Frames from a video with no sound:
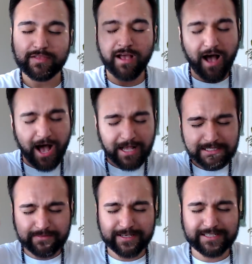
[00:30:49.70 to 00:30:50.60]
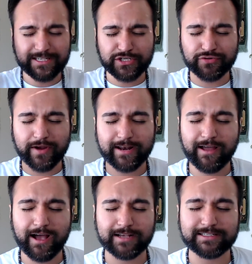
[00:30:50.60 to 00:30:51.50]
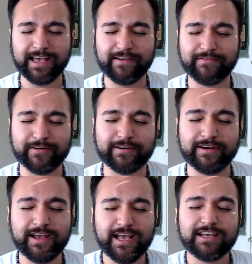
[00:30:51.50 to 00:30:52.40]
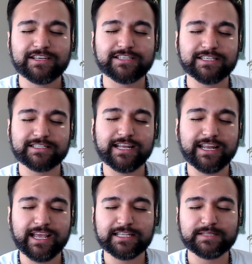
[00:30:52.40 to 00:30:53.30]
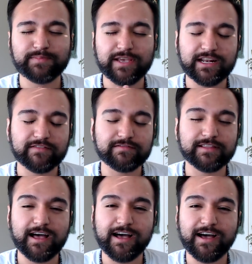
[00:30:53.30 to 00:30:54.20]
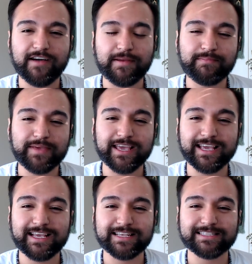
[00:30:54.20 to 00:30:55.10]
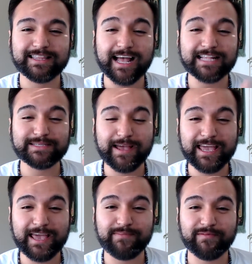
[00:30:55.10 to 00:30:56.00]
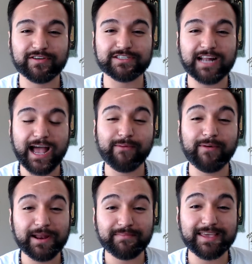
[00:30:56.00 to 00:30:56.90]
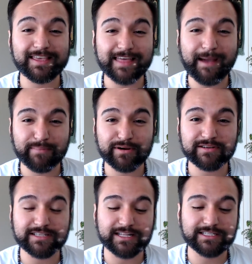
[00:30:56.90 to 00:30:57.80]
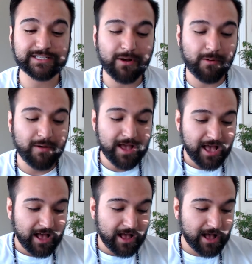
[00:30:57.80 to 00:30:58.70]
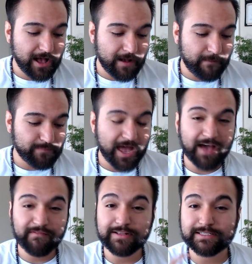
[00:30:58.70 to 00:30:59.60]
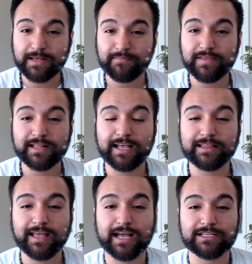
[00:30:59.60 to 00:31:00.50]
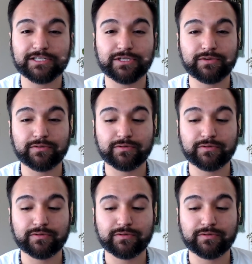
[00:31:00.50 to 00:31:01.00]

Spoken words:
awesomest dreadlocks ever, just sitting, speaking of love and peace. That's my hippie version. I want to be that person. So having something like that to